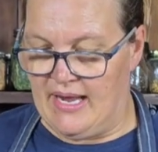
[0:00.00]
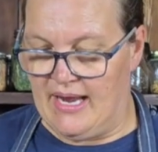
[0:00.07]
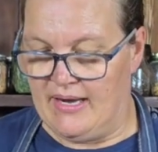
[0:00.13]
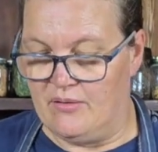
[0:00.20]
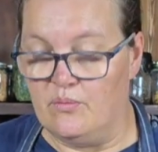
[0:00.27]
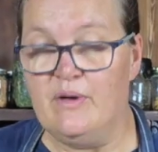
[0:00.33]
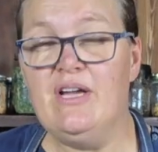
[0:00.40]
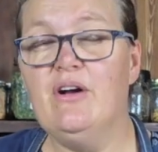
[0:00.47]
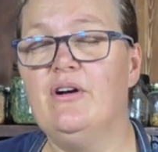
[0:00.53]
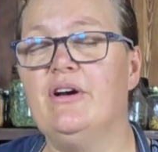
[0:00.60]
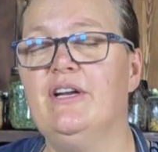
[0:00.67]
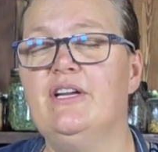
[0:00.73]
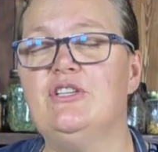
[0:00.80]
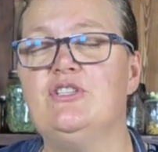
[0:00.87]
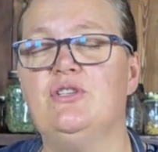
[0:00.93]
And we are
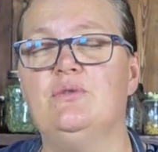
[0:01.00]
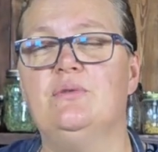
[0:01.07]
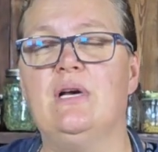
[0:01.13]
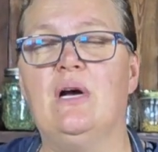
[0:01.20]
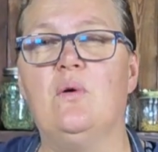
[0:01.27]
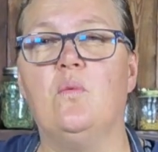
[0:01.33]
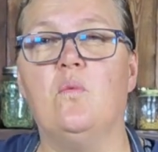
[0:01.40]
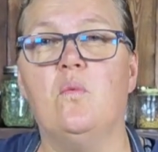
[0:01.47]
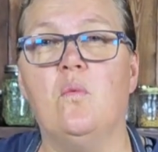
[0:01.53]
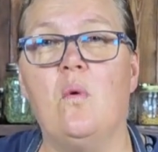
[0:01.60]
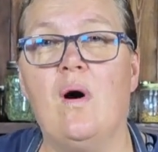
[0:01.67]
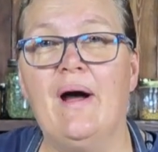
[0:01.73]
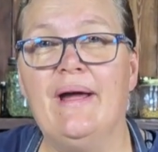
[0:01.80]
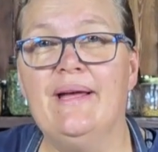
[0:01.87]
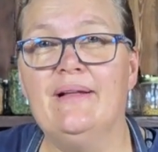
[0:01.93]
going to do a
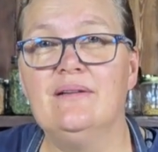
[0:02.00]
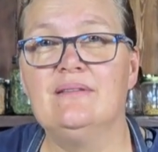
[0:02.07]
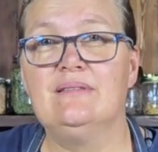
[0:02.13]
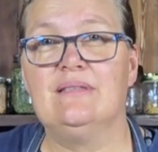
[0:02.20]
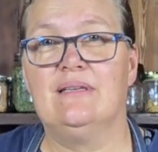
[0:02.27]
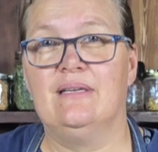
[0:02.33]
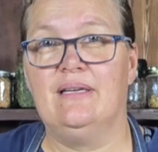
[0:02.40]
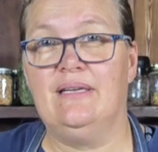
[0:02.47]
wild